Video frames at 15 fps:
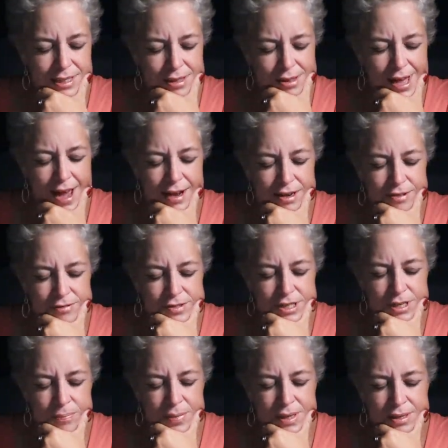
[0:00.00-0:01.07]
a lack of
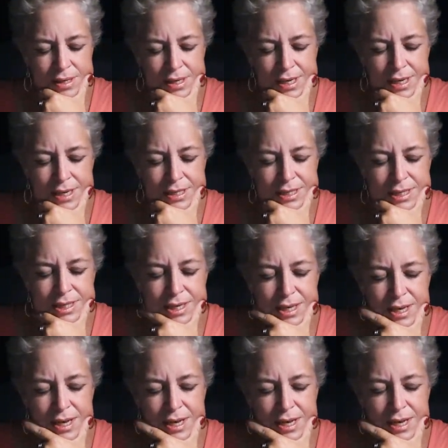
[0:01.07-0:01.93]
stability. It's